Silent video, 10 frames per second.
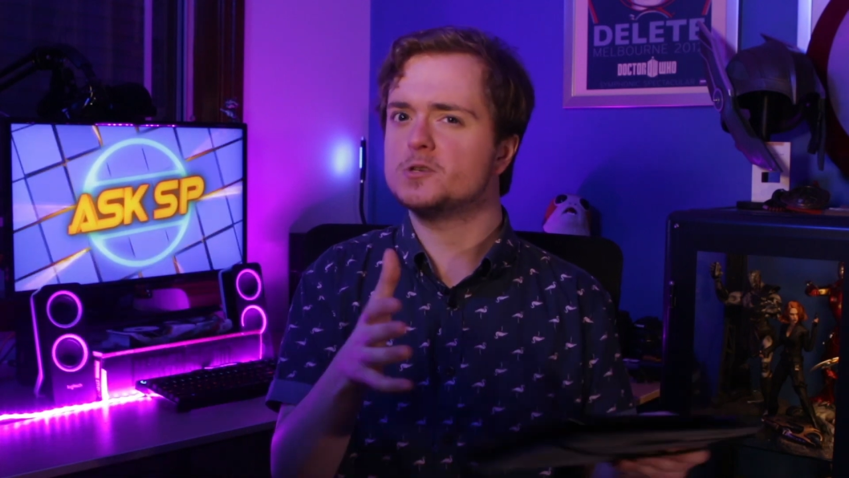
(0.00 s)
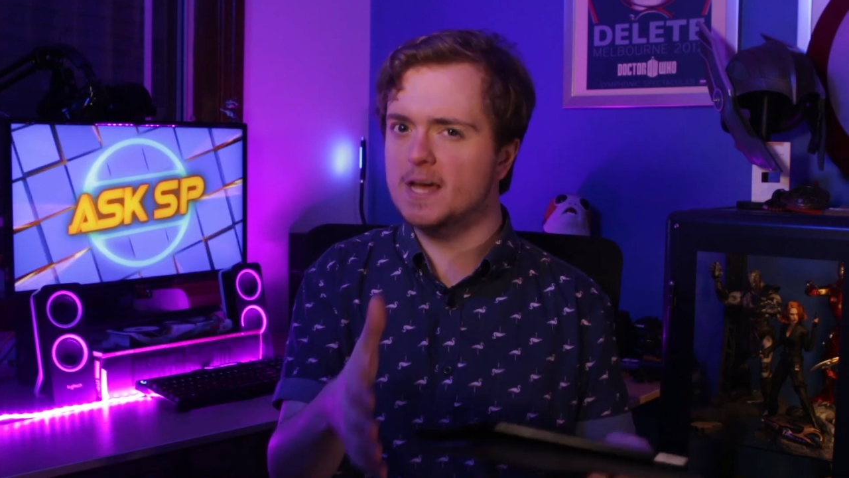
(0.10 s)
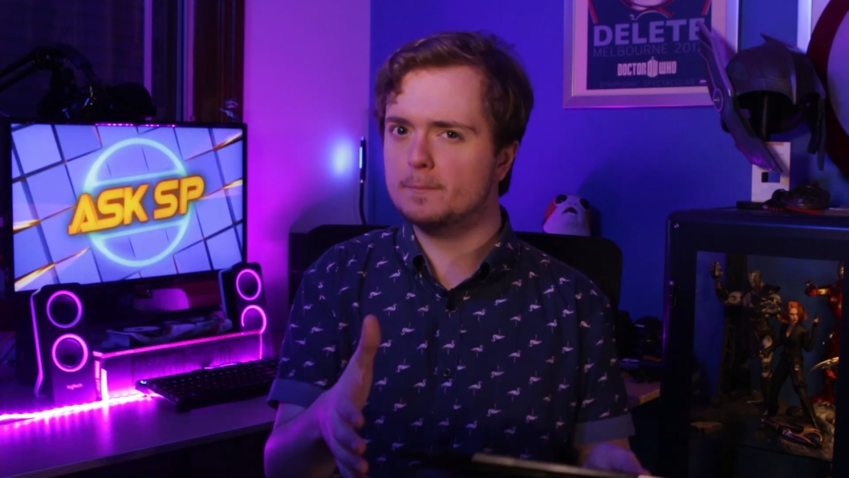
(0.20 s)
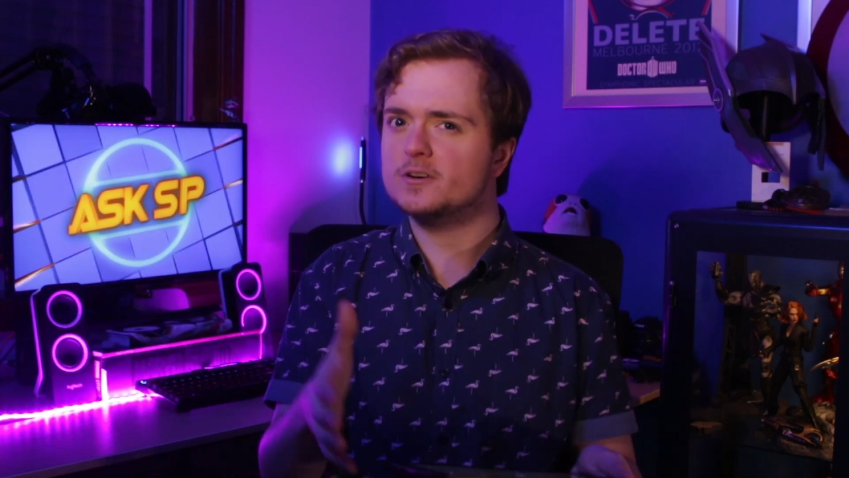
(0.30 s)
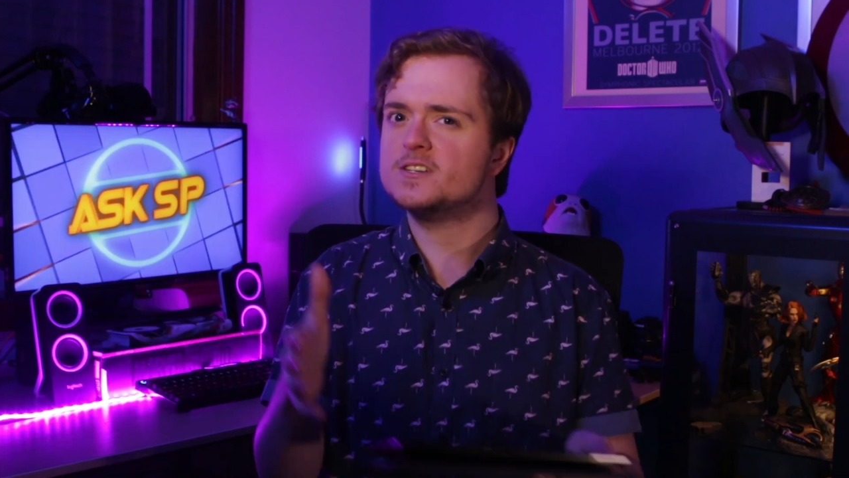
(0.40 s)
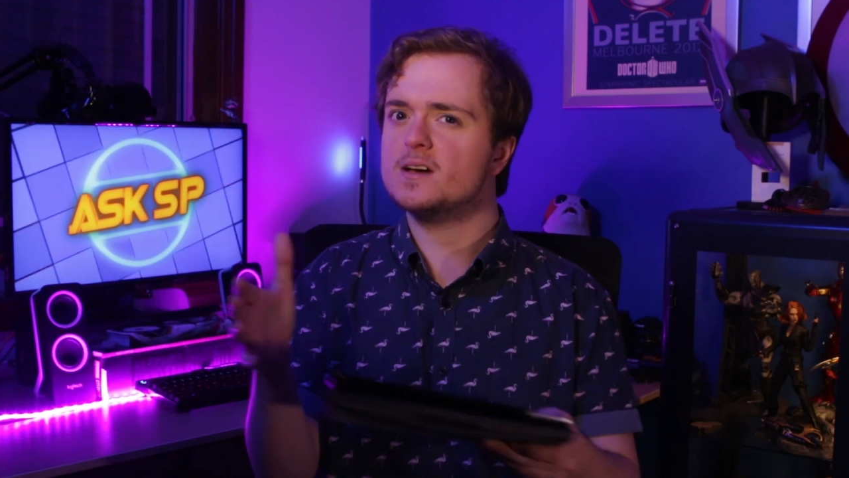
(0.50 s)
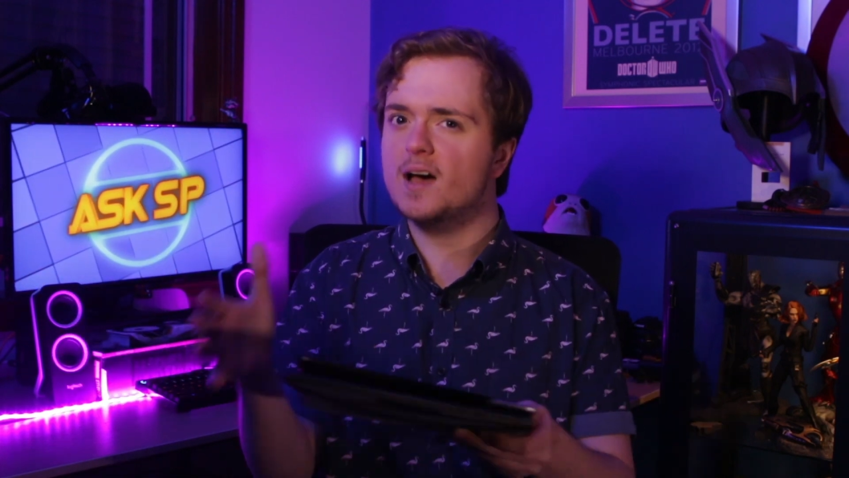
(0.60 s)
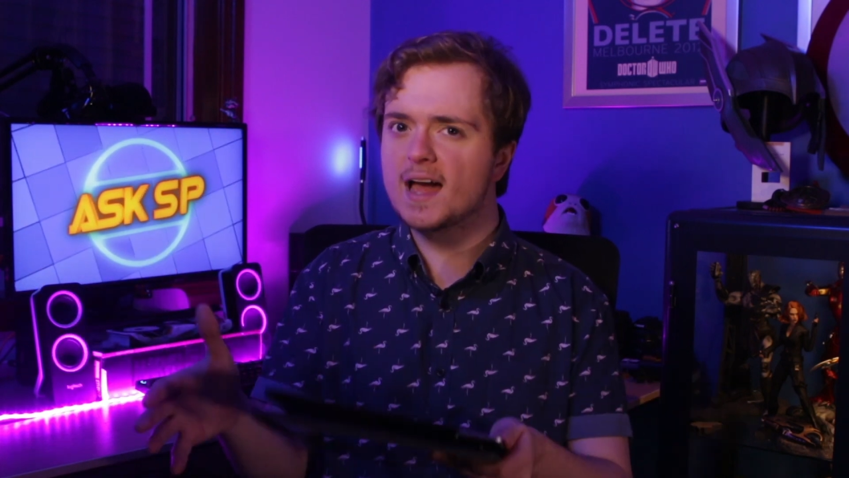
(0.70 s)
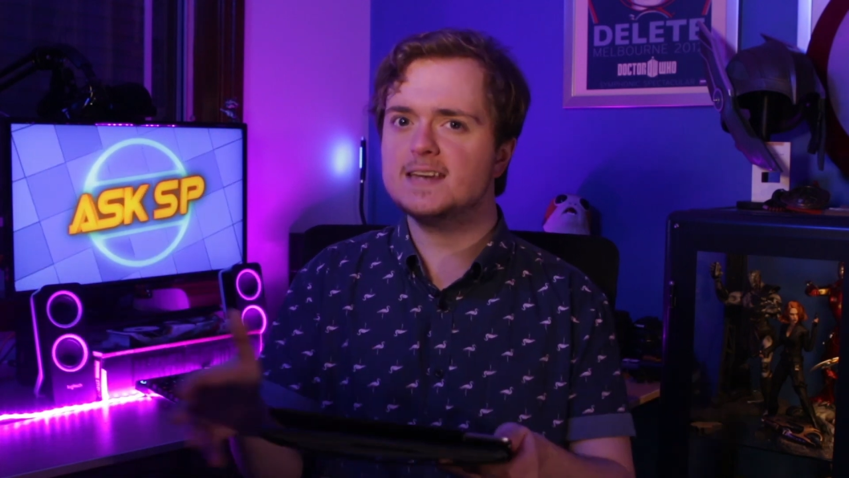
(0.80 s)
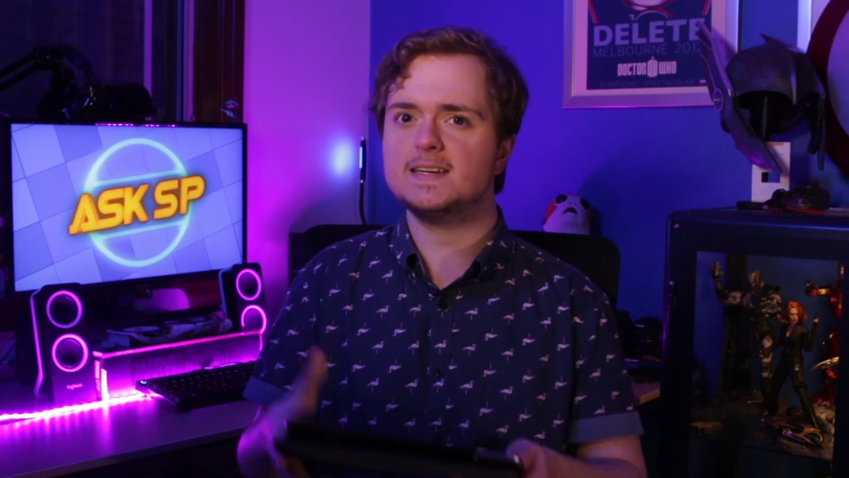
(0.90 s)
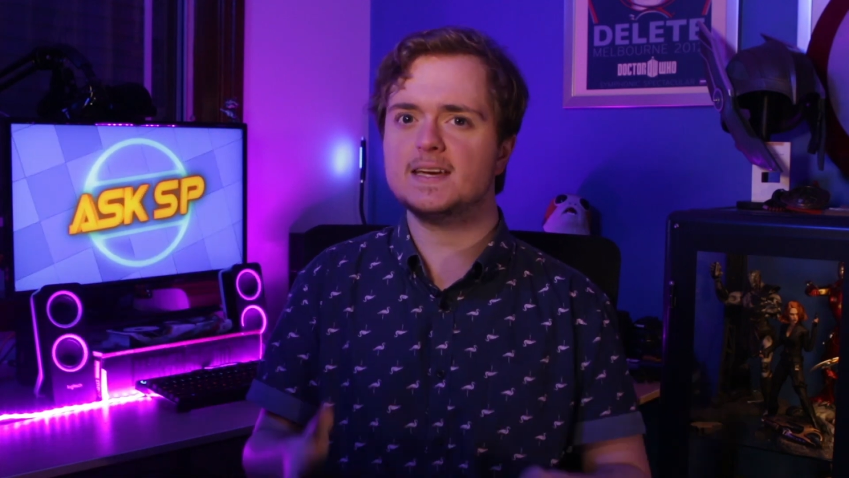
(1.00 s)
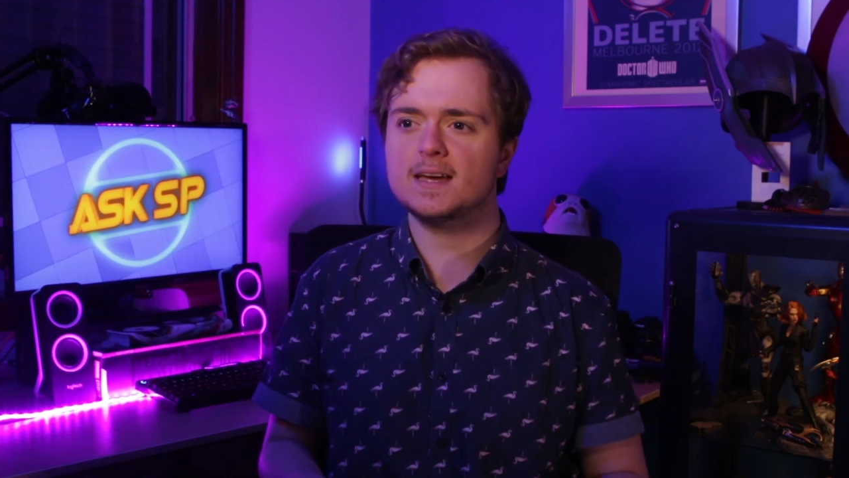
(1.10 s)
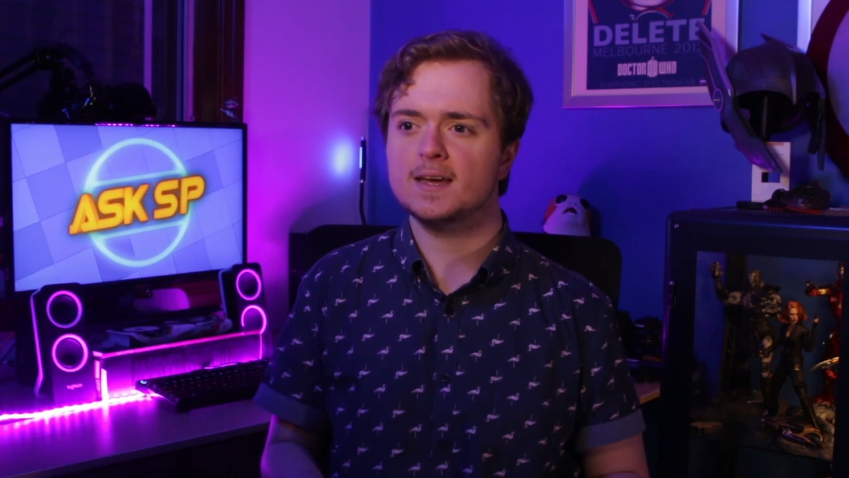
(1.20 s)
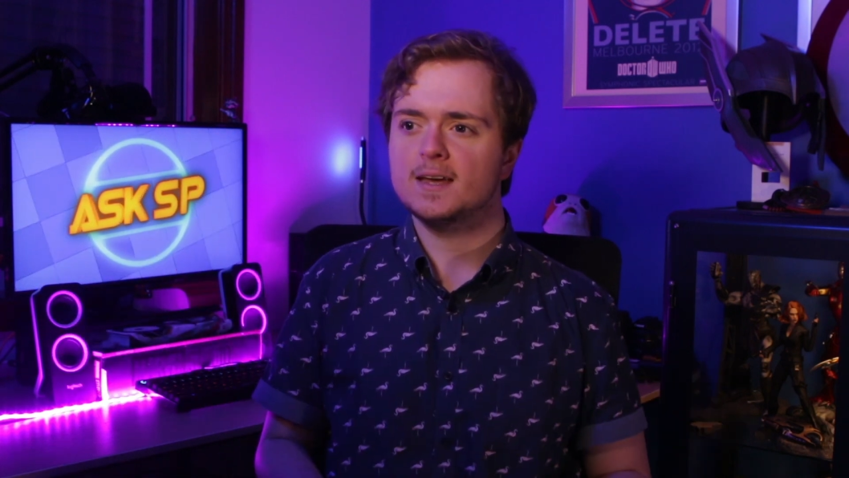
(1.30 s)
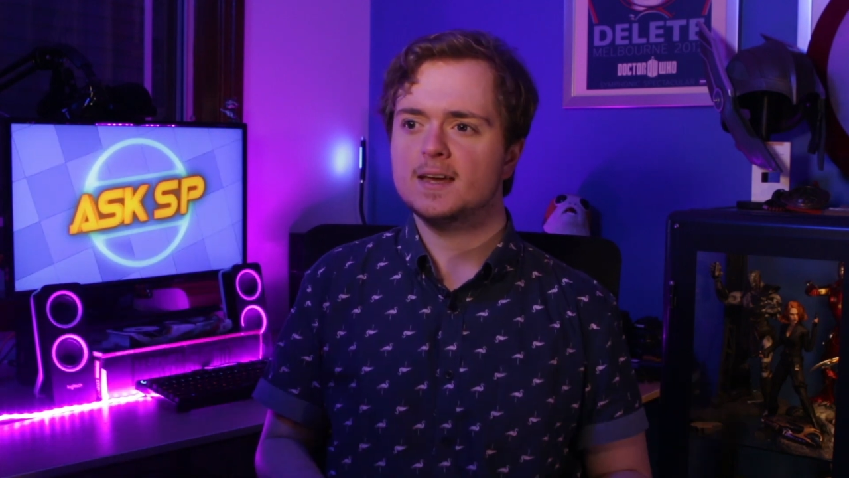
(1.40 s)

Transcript: temperature idea?